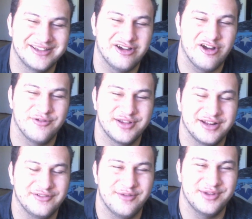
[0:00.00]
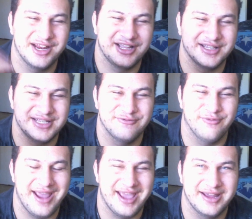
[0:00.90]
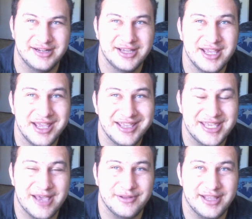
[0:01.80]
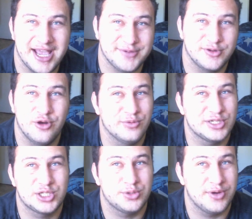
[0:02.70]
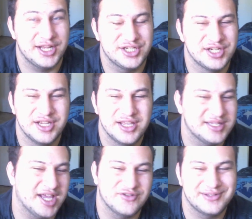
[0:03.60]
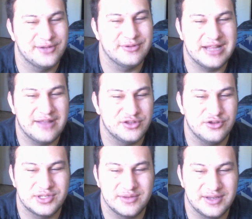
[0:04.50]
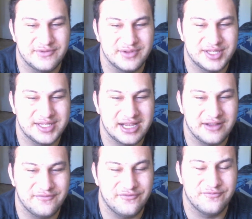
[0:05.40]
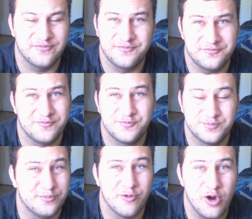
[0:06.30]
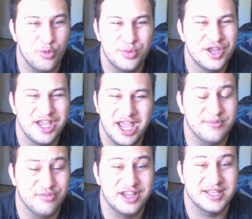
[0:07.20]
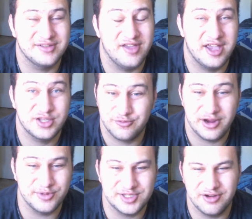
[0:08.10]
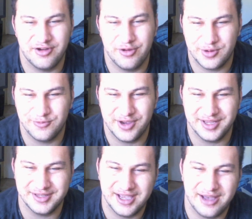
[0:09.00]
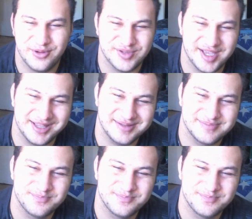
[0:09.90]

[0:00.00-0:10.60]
Cara would get eliminated because he ran. Kevin Nash would overstretch. Psycho Sid would have to do something from the second rope and break his leg so Rey Mysterio would win. How about that?